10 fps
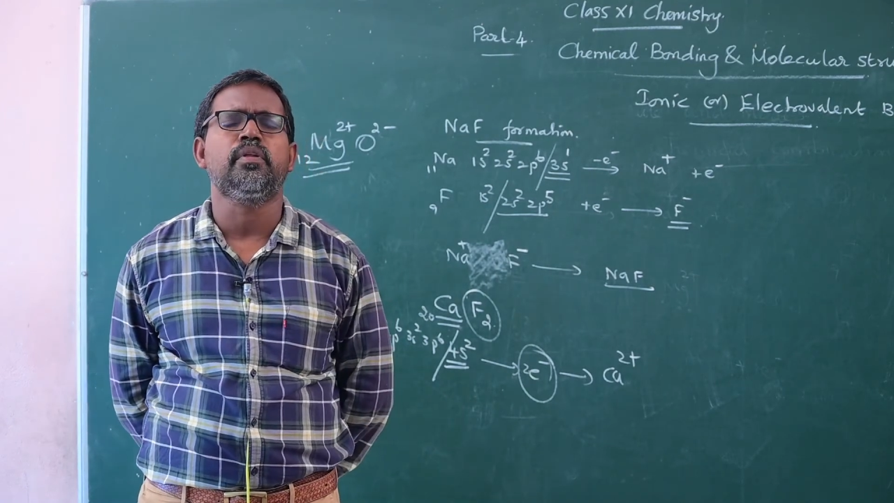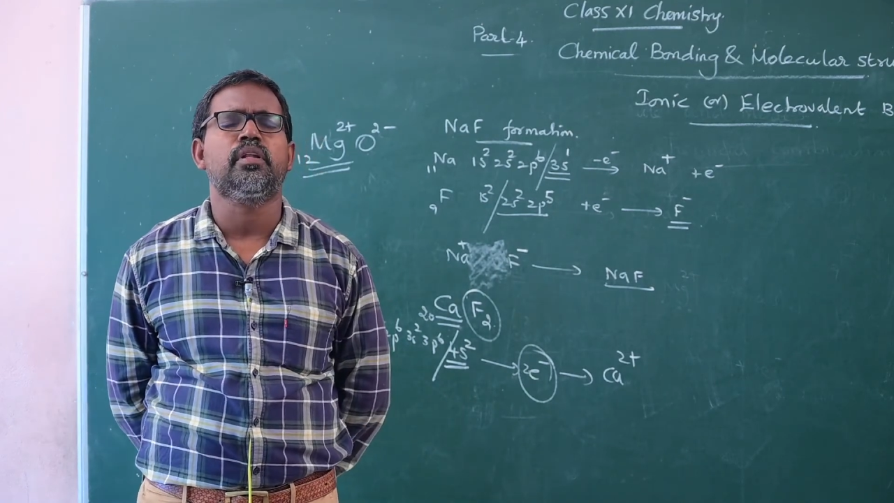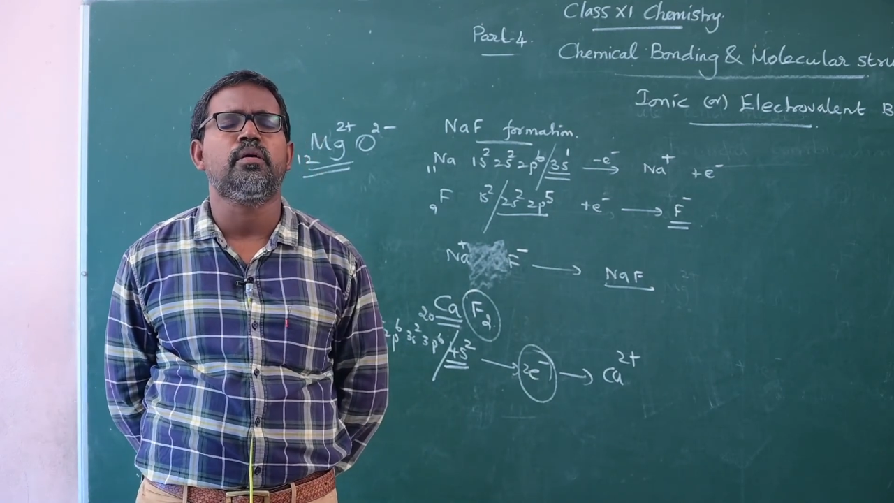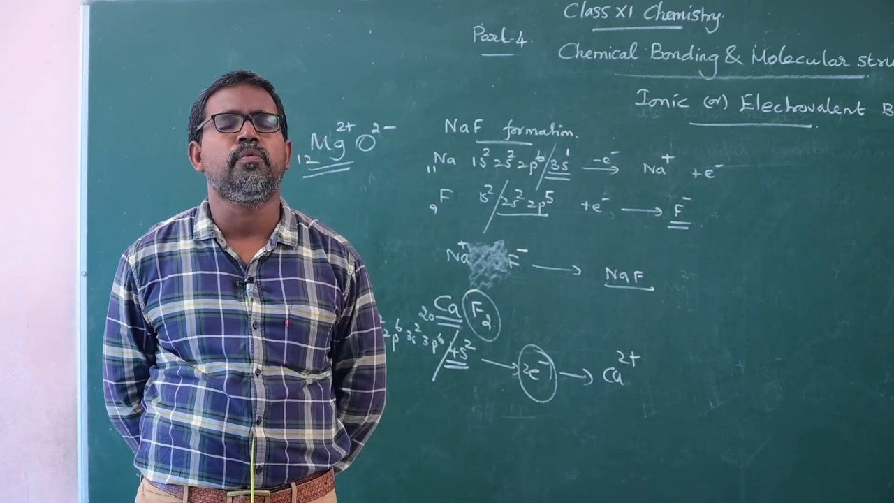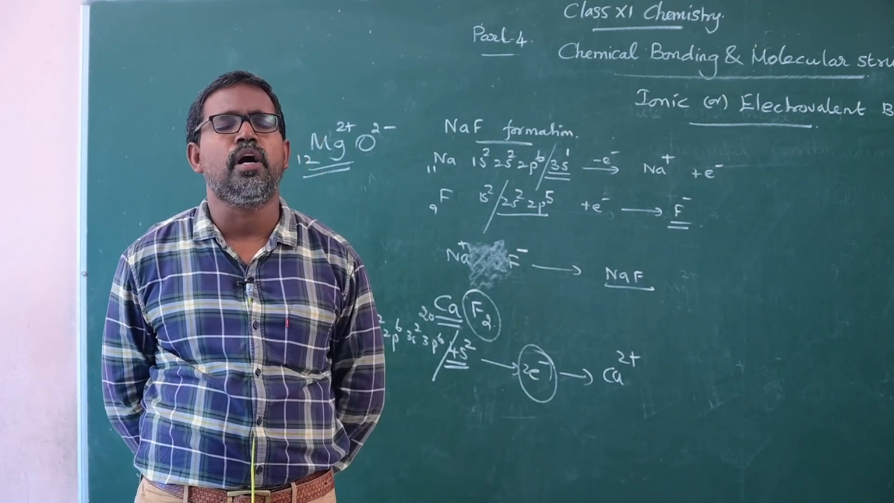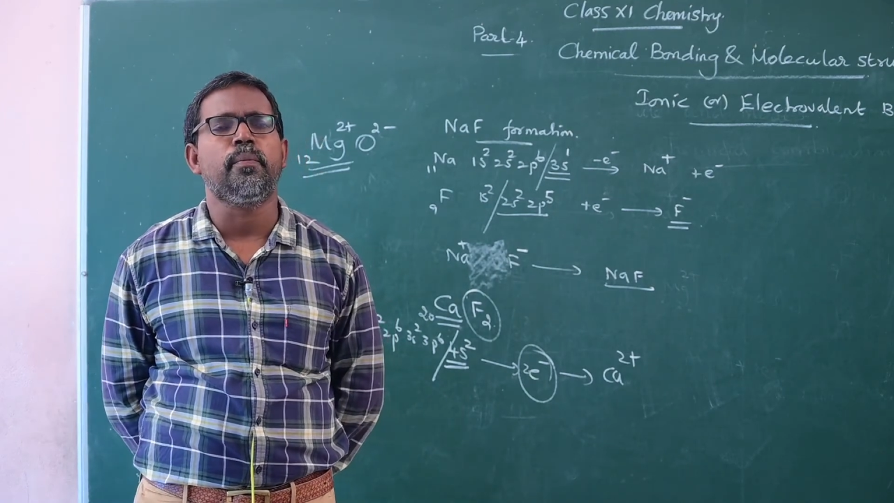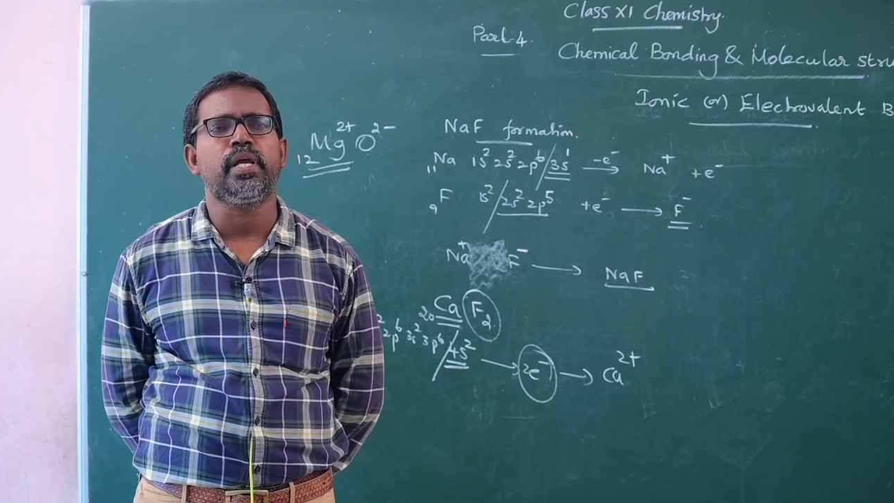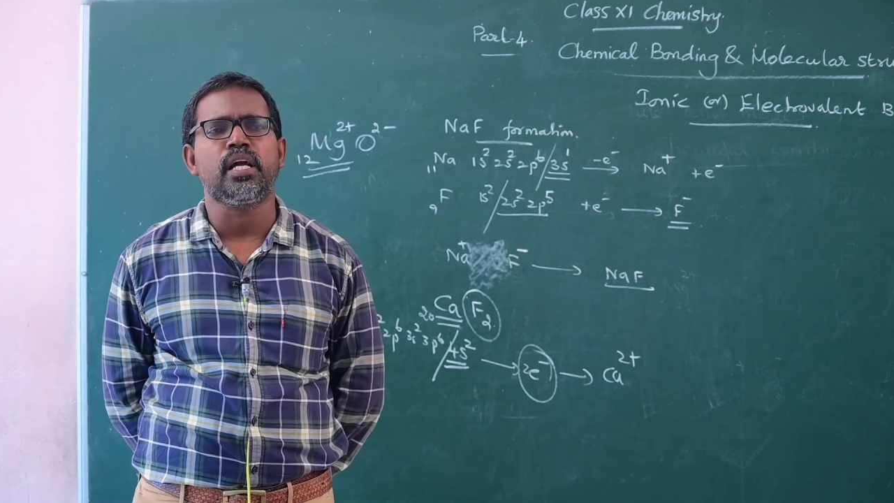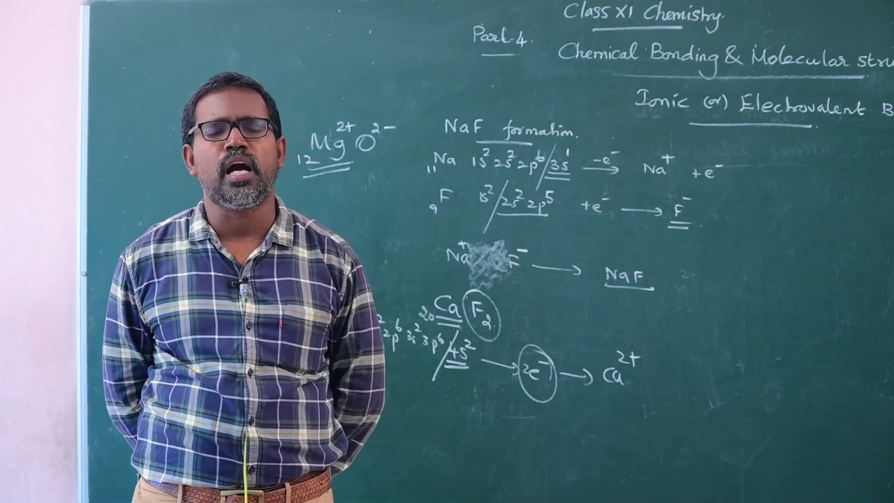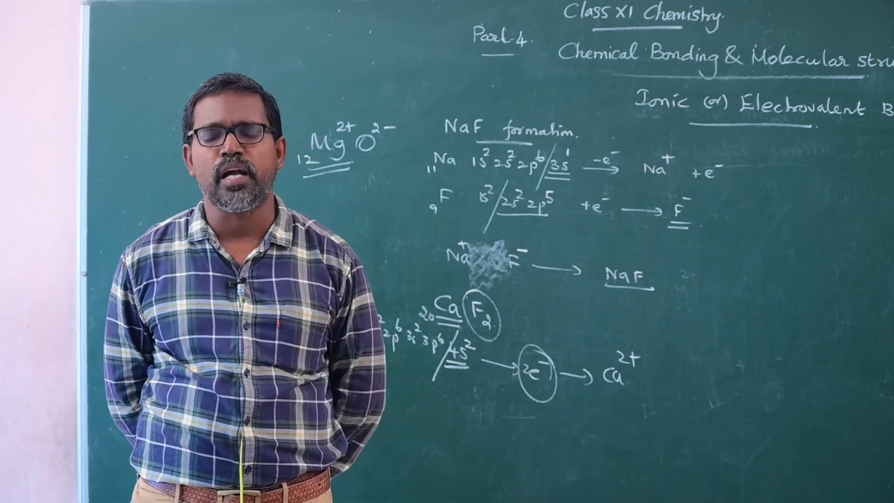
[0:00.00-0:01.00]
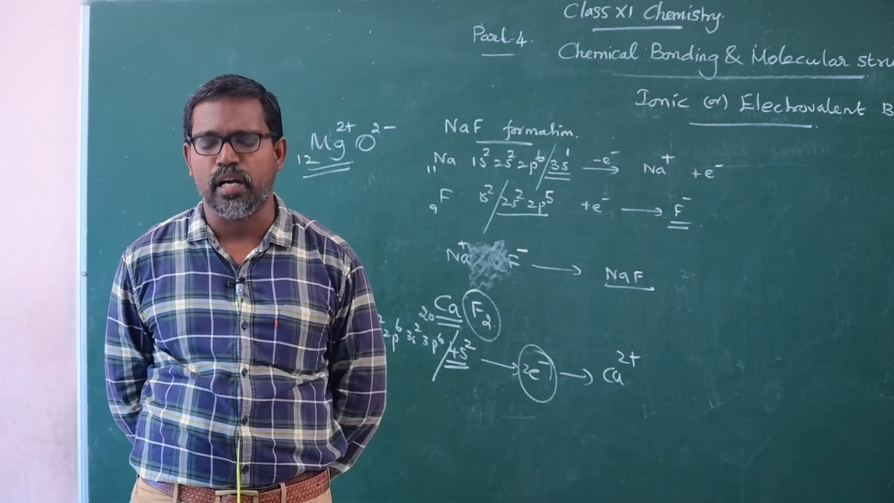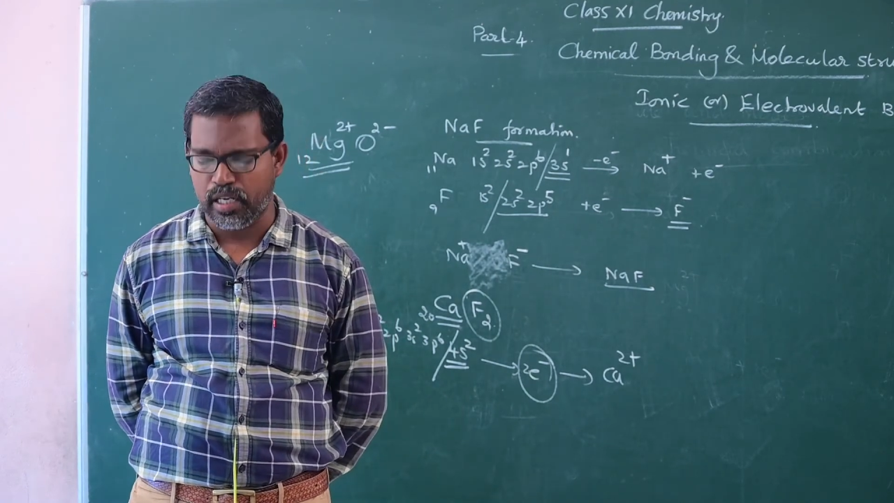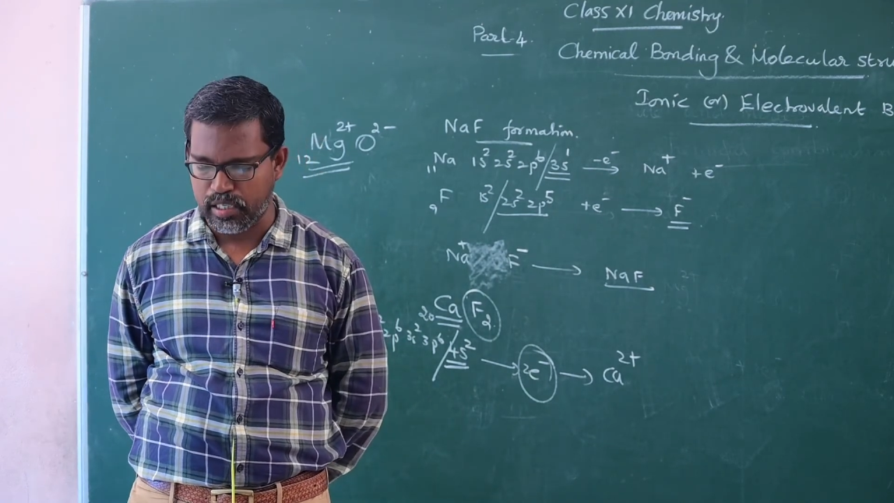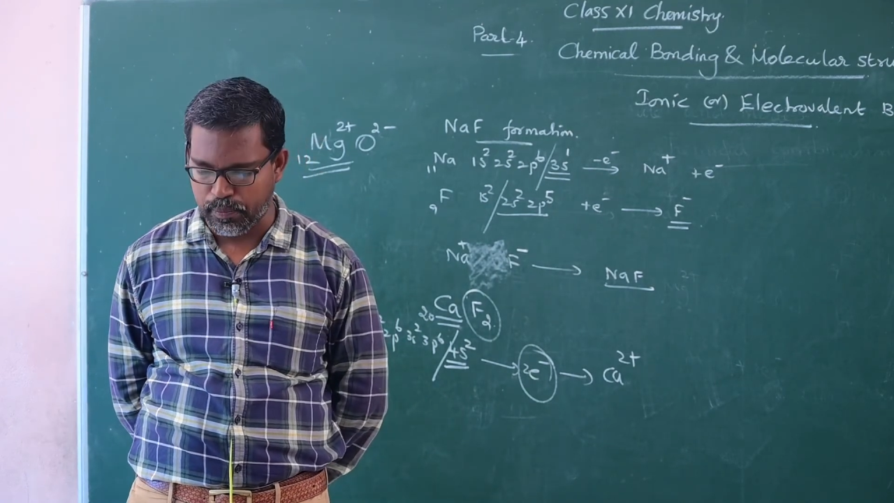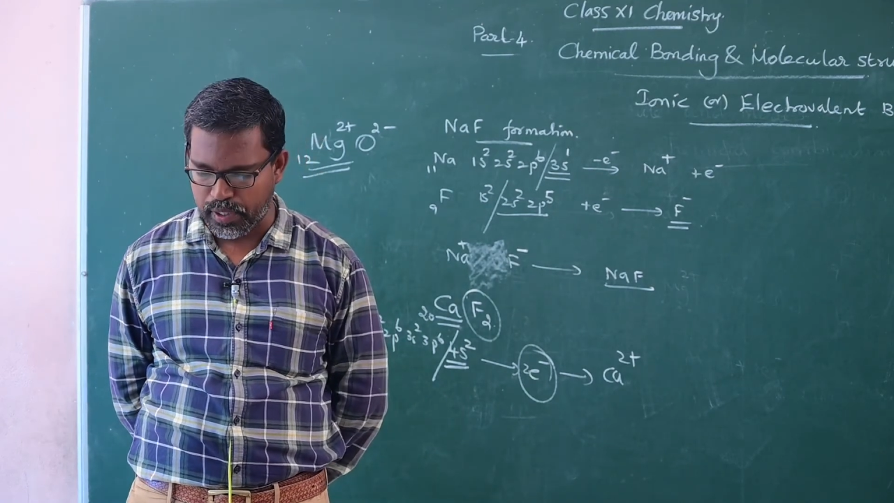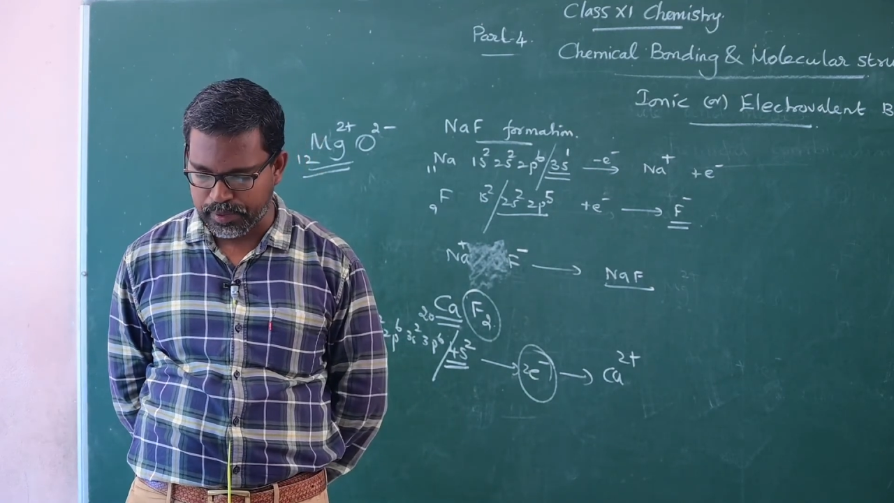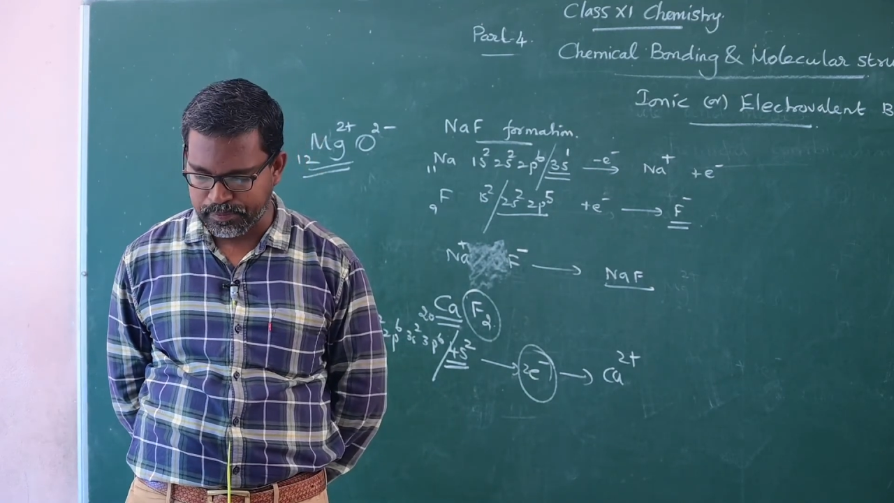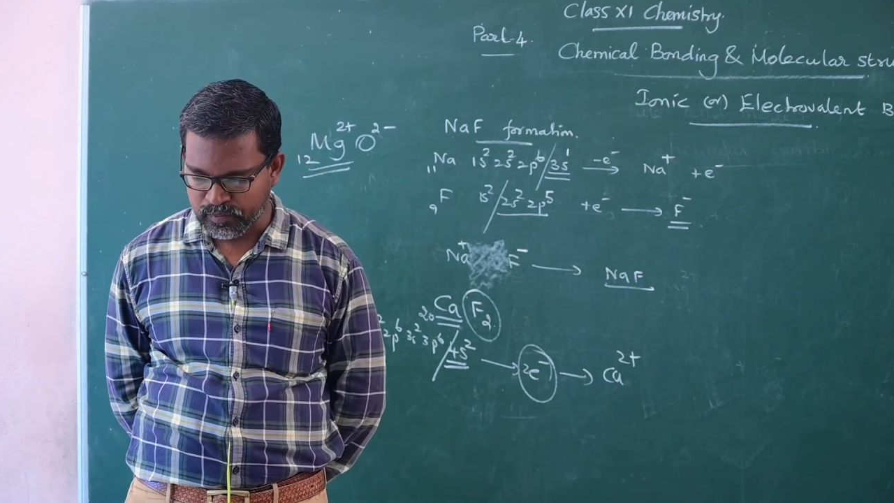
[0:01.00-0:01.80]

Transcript: the forming ionic bond?